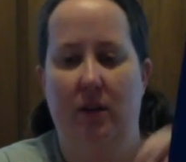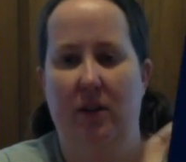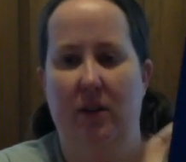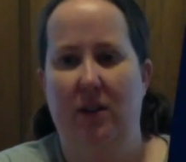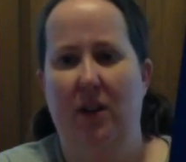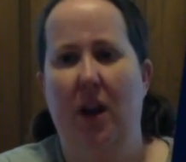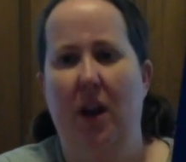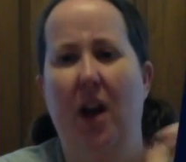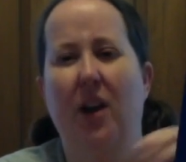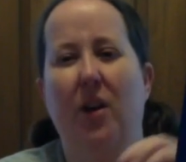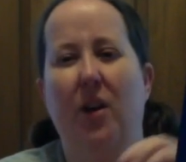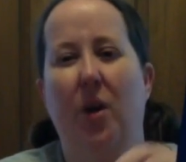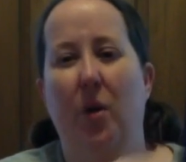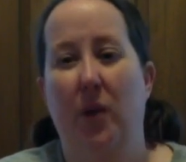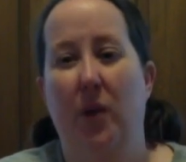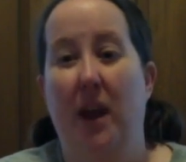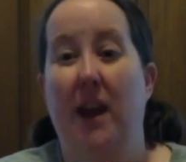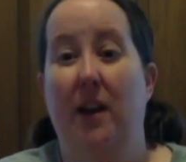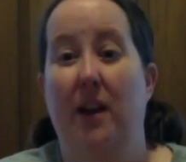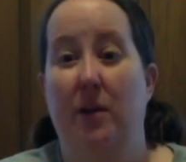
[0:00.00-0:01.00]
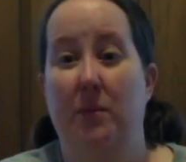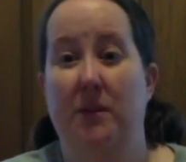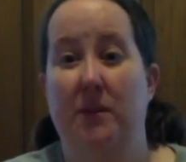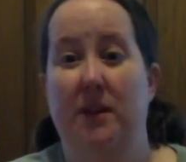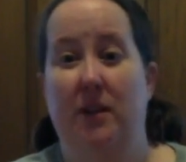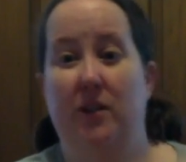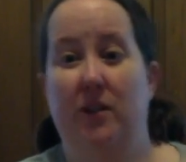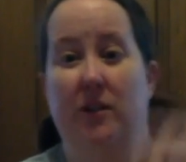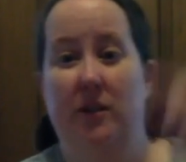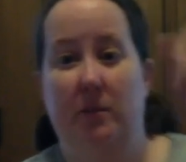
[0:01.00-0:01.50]
not coat hanger
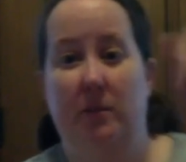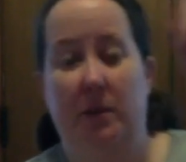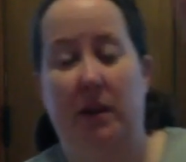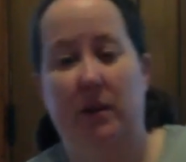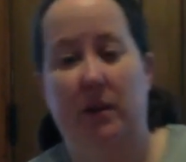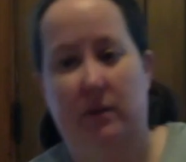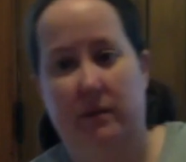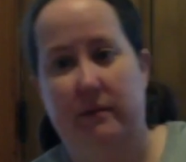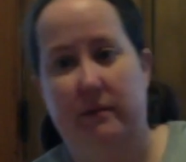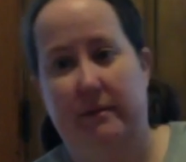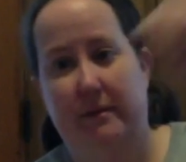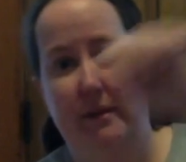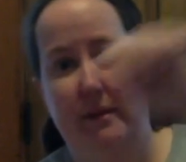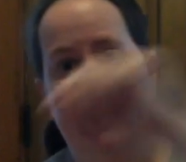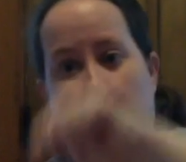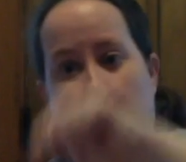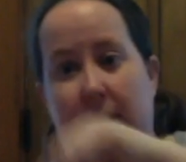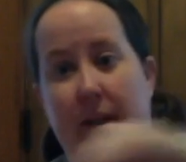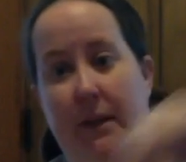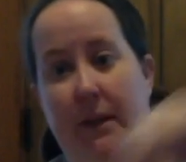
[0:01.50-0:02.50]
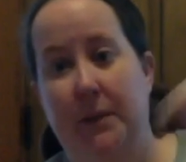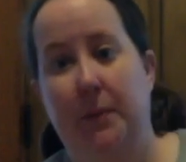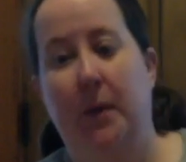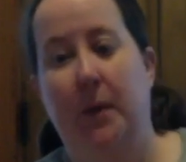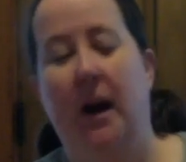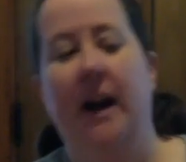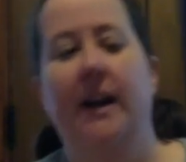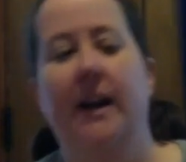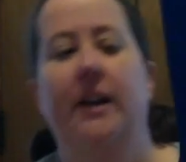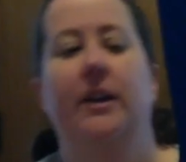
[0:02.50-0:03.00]
material, but
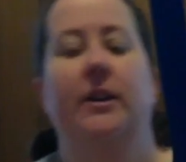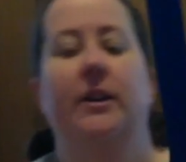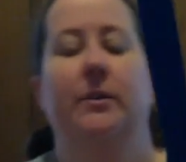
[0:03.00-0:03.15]
wire